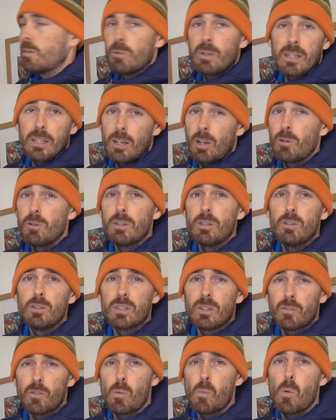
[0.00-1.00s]
we can only use
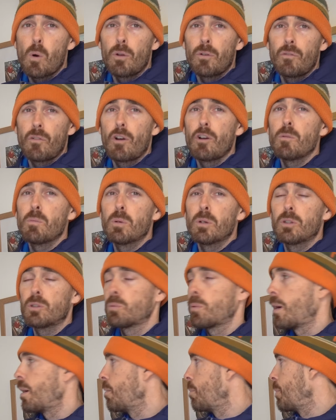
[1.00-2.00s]
it for one rope as
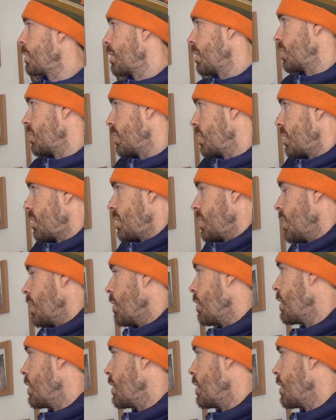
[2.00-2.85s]
well, because it's, you know,